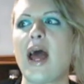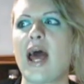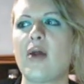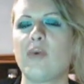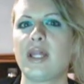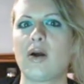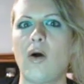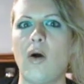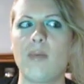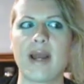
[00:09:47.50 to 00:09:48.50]
And we're like,
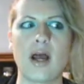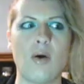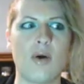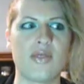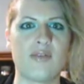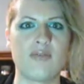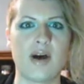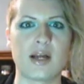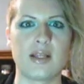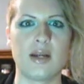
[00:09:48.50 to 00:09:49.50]
oh my god, what the
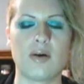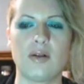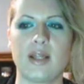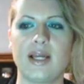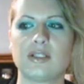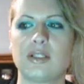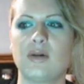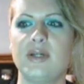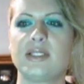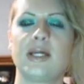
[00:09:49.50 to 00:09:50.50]
fuck? Like, like
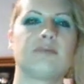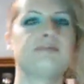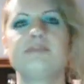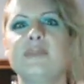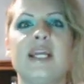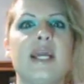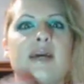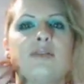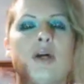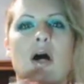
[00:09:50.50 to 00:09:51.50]
so he's like, mm, he
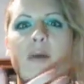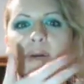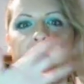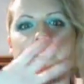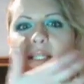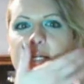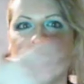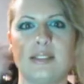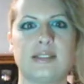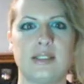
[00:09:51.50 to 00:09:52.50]
can't talk because he
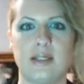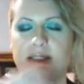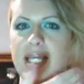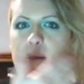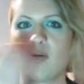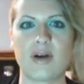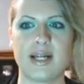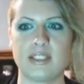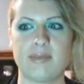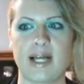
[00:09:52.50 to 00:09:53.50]
has like tape around
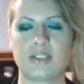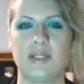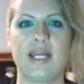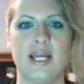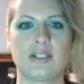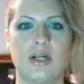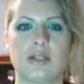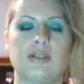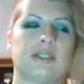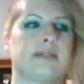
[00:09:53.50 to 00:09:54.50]
his mouth, so he can't
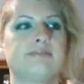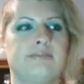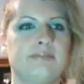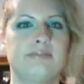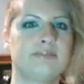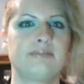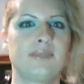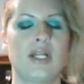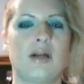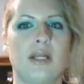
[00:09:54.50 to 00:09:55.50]
talk. So he's like,
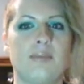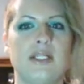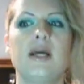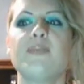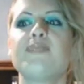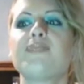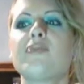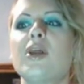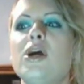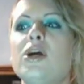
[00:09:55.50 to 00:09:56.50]
mm, you know, like, please.
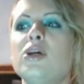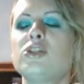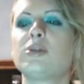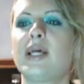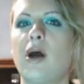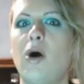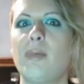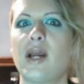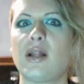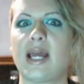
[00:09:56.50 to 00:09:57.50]
So like, oh
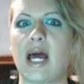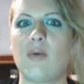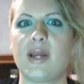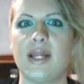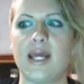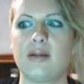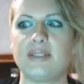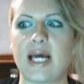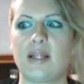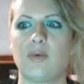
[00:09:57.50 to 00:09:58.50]
my god, like how are we gonna get him
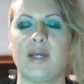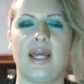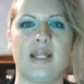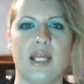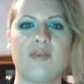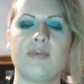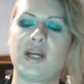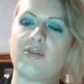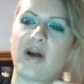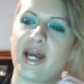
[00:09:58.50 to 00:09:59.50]
down? Like we can't leave him
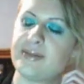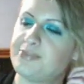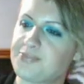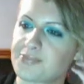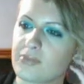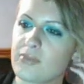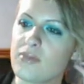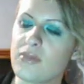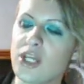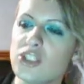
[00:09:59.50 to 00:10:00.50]
here, right?
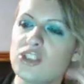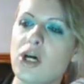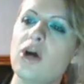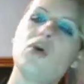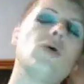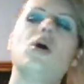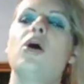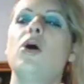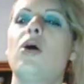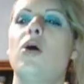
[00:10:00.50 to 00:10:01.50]
So
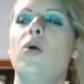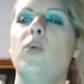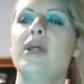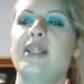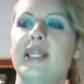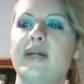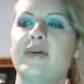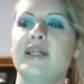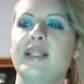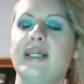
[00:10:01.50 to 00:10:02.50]
we
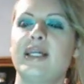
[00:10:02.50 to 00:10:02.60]
literally